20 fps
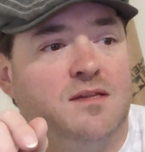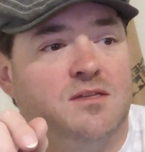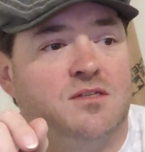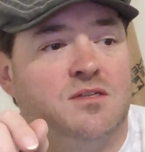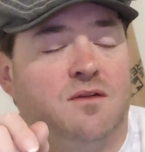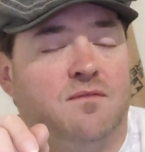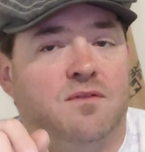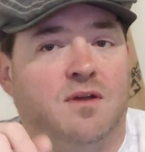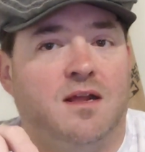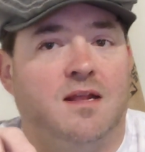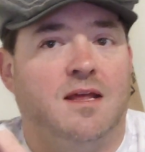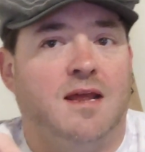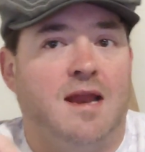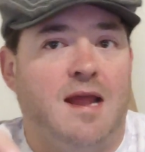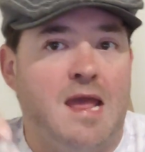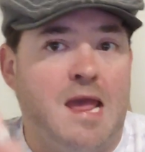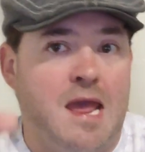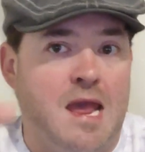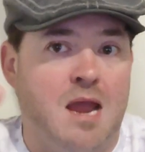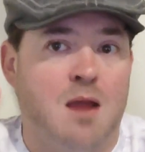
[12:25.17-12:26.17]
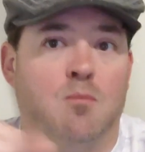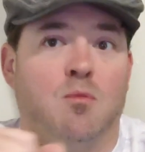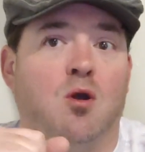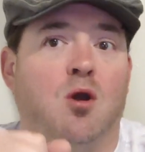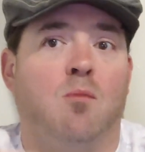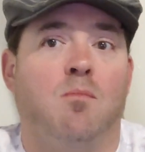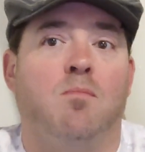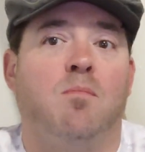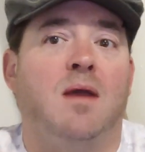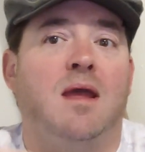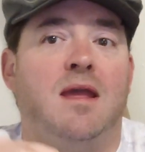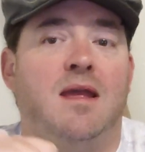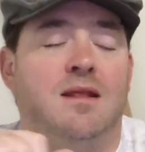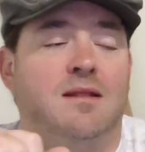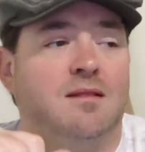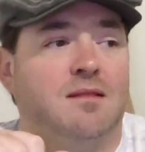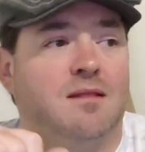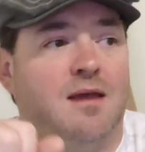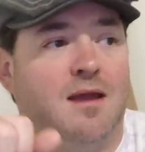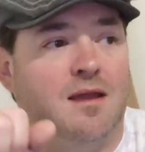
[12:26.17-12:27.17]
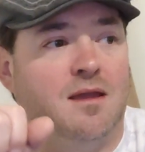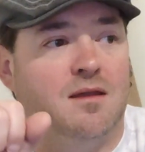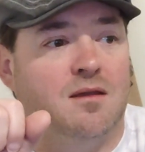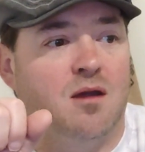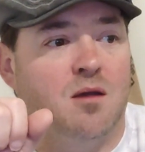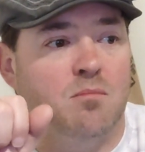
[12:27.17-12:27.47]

and stuff like that hammer a bait like